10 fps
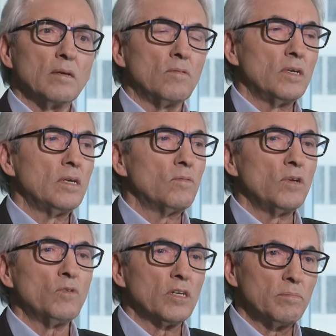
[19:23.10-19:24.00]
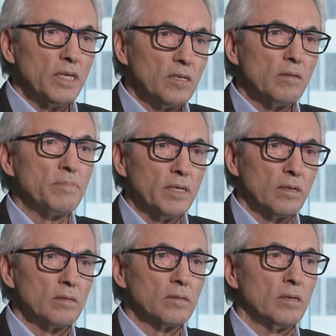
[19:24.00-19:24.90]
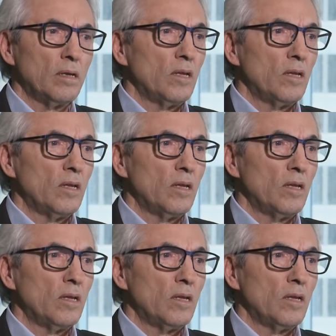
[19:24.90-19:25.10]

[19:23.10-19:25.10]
We, we want to be independent.